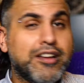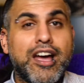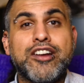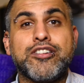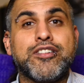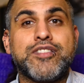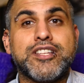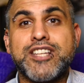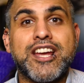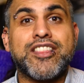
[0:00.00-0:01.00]
I don't know if they
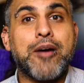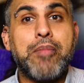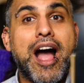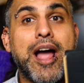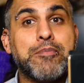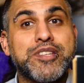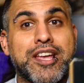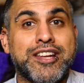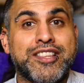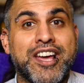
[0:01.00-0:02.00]
say that, but I'm
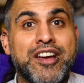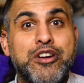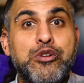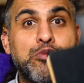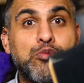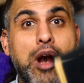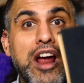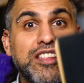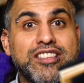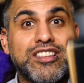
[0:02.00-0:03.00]
saying that.
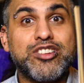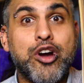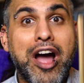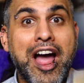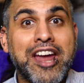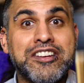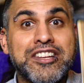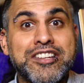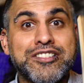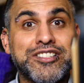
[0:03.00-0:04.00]
Write your
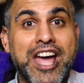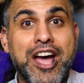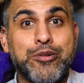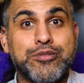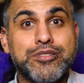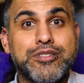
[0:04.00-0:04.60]
ideas down.